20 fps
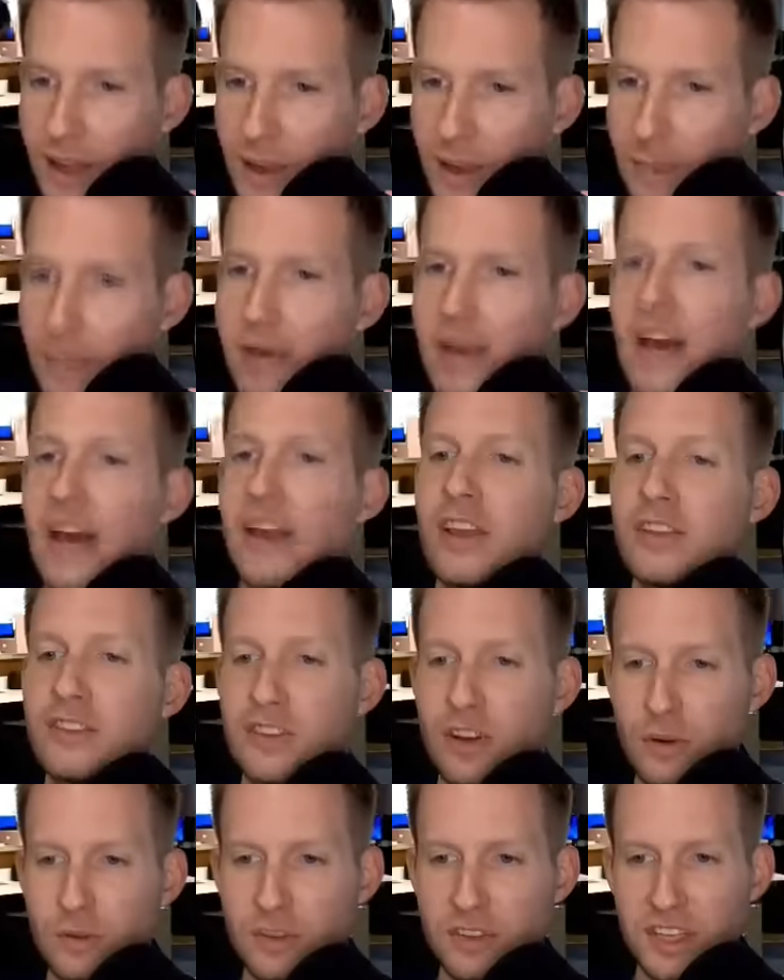But now you
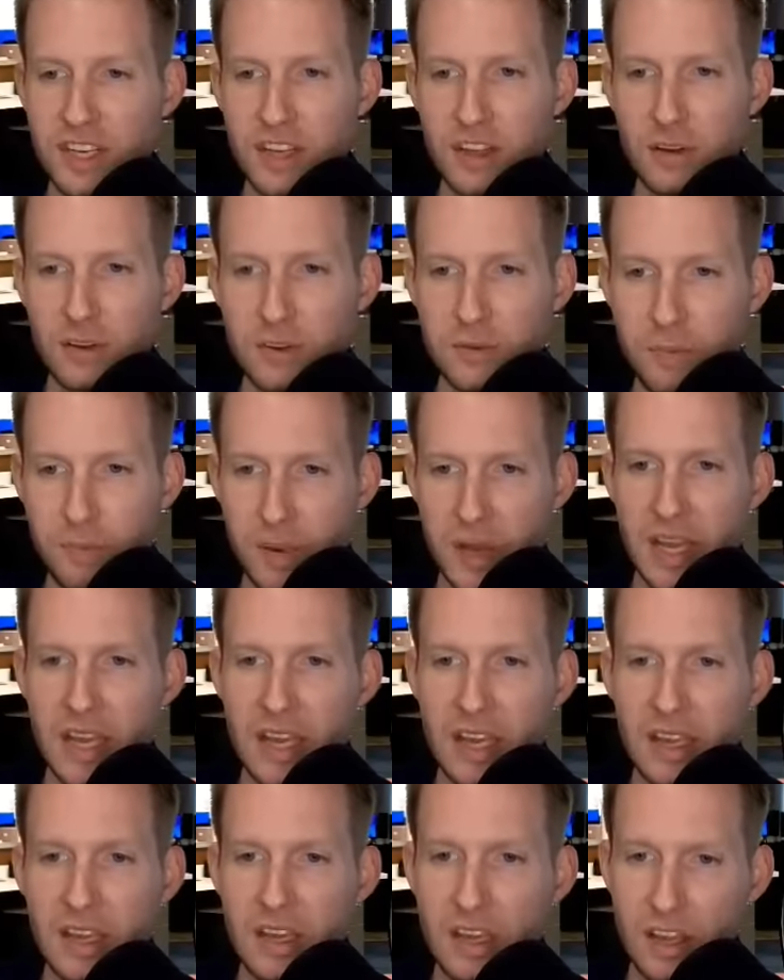don't see those
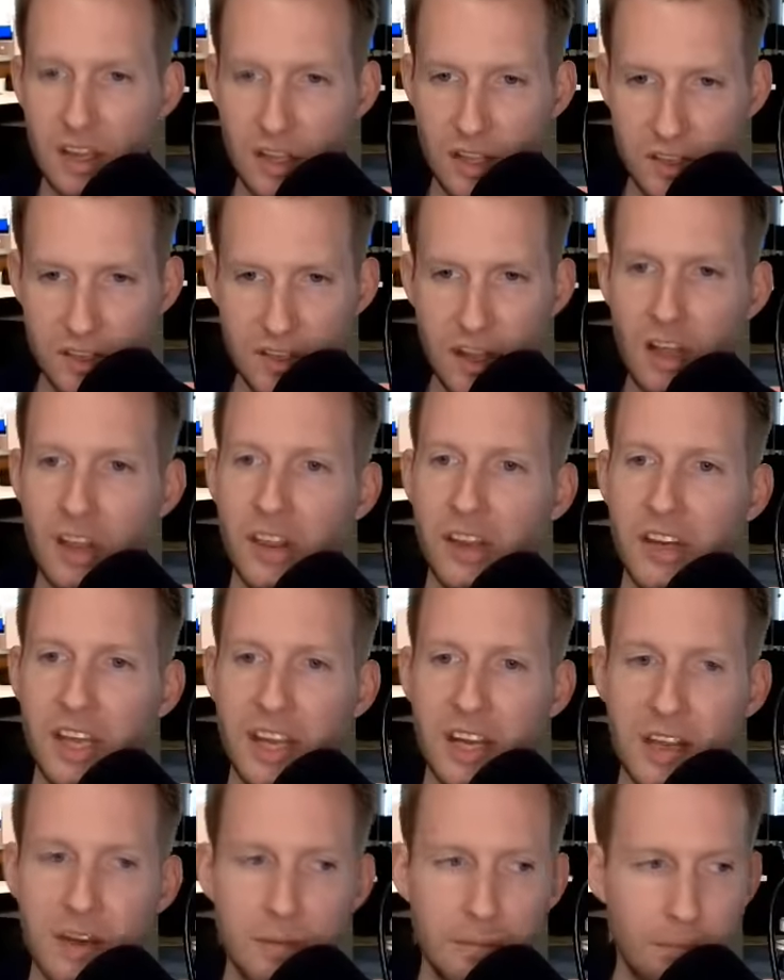big
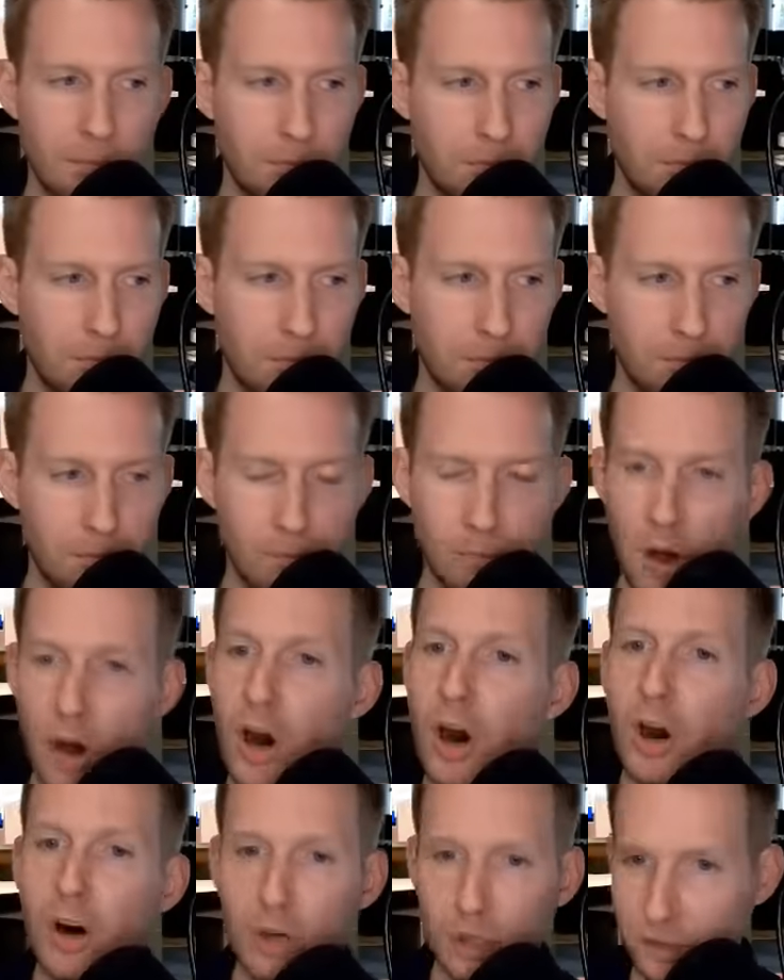consolidated
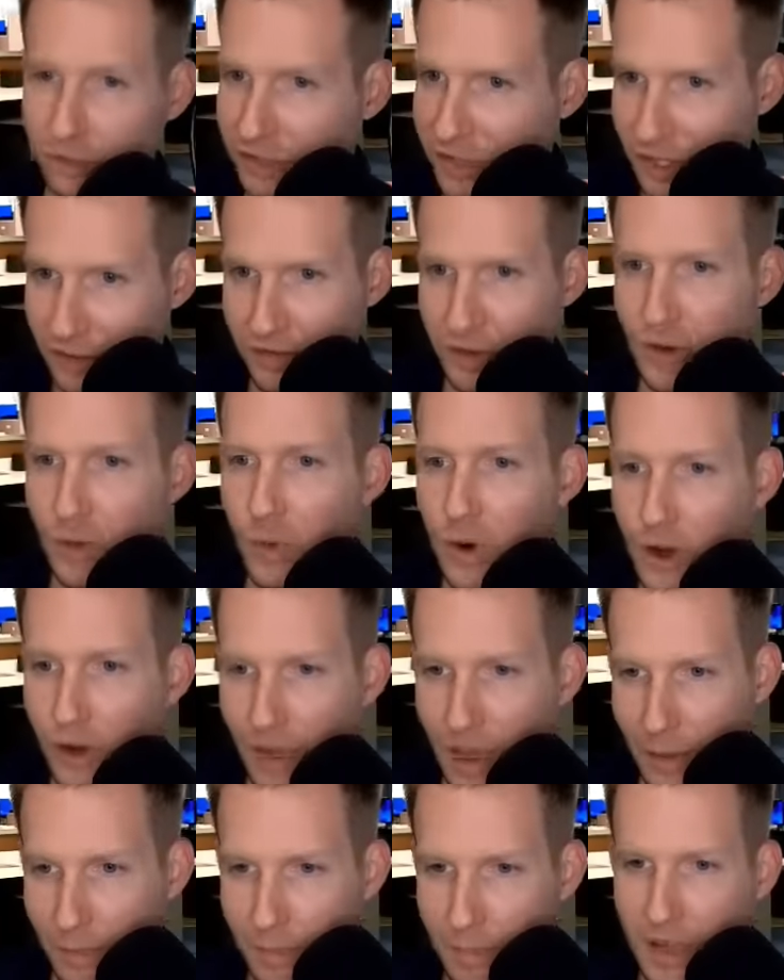balls, if you will.
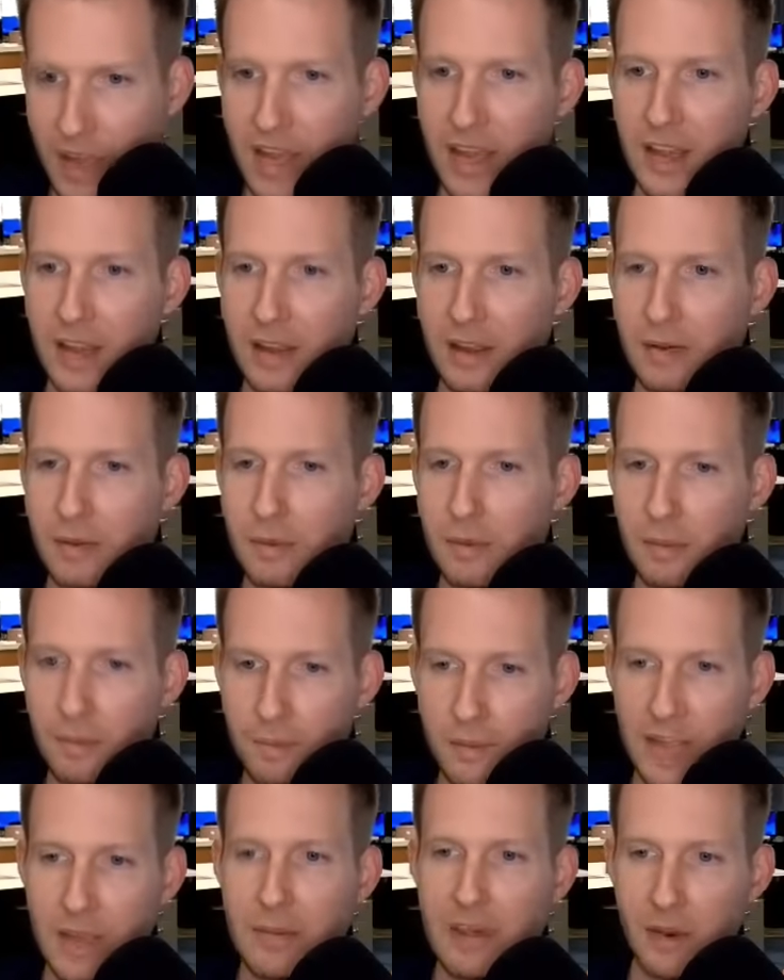That big
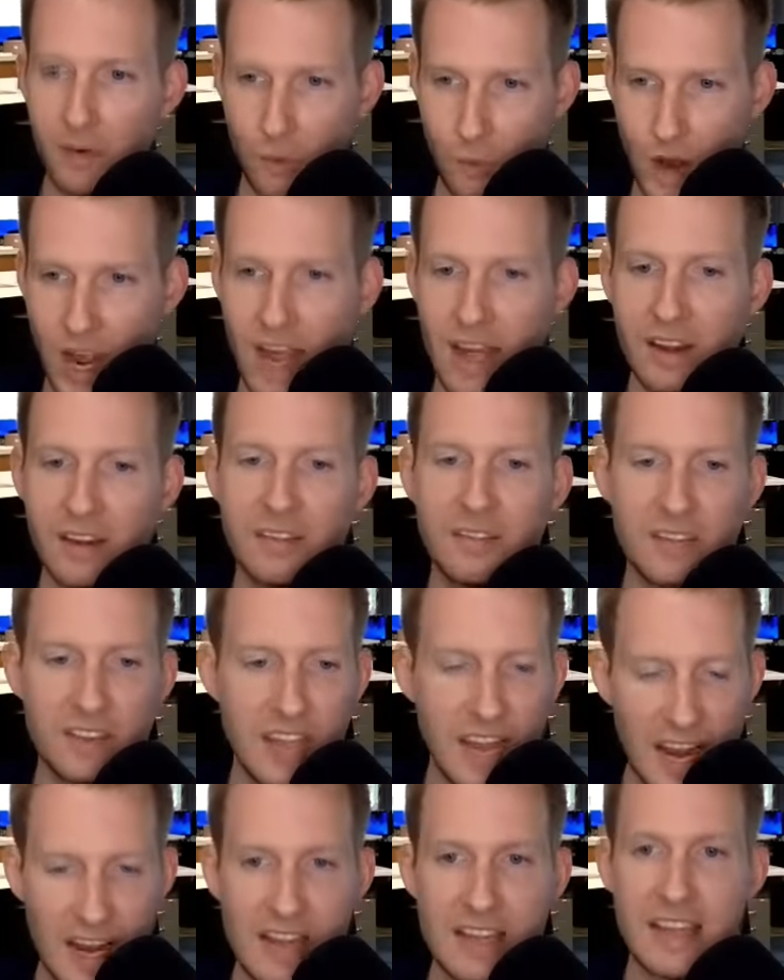beaming red to
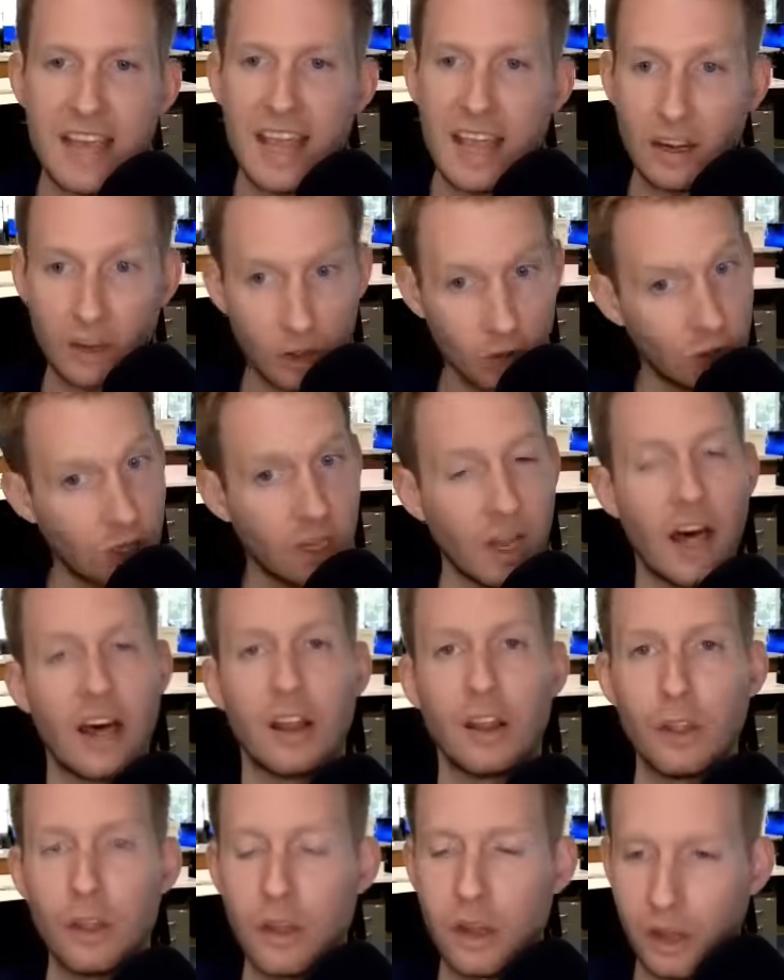indicate a lot
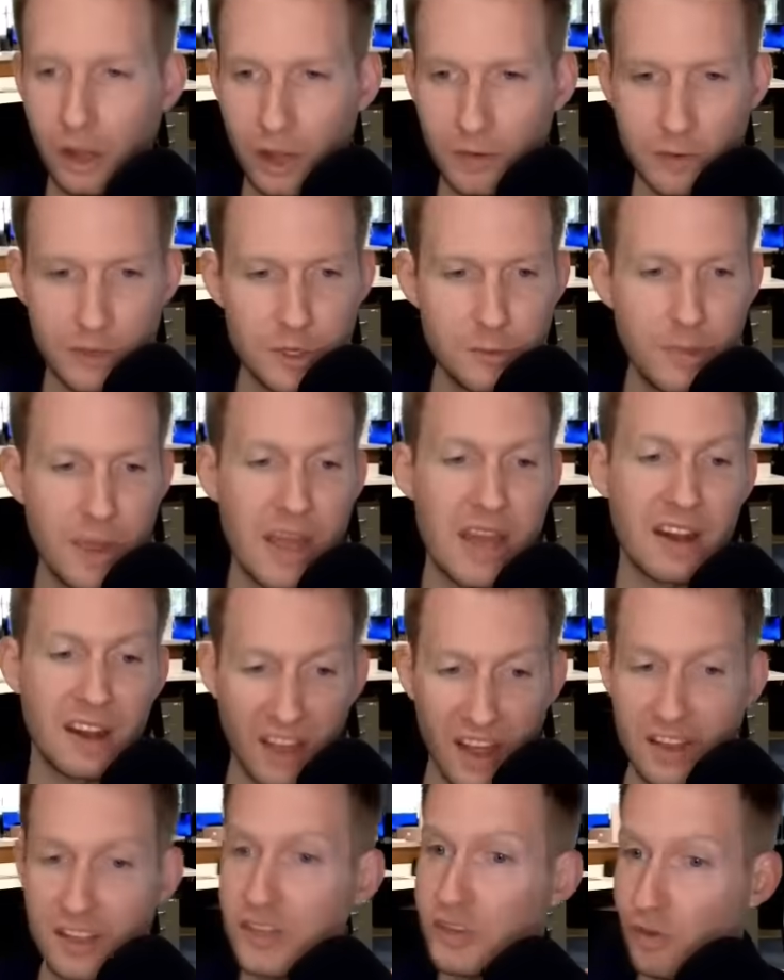of low-level spin and a
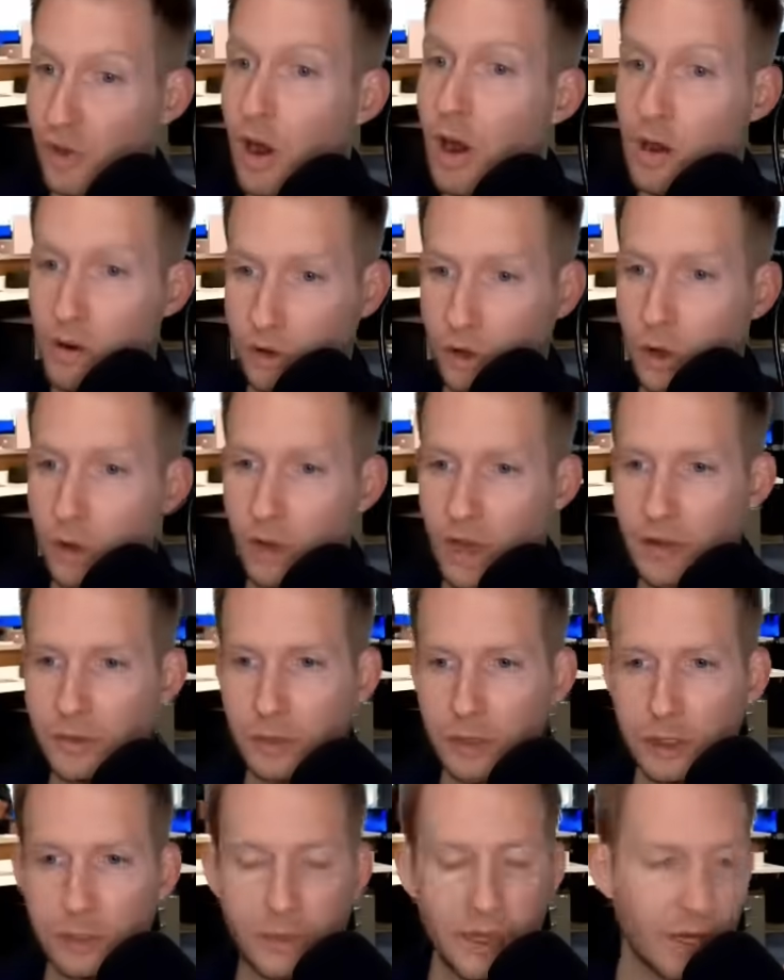lot of strong low-level
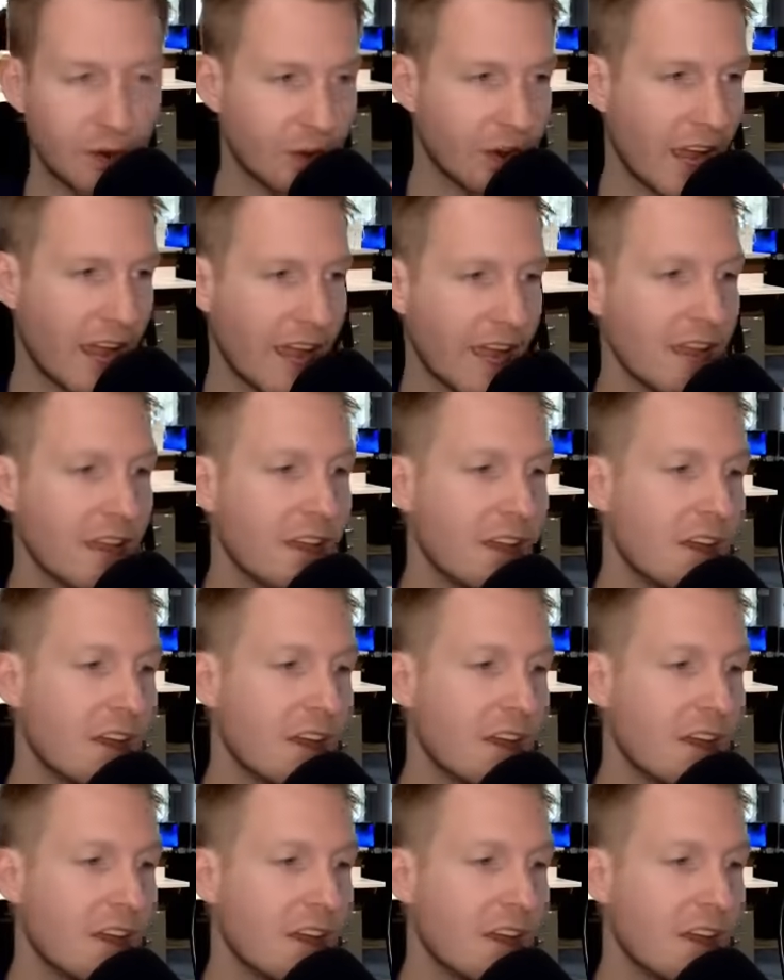spin, okay?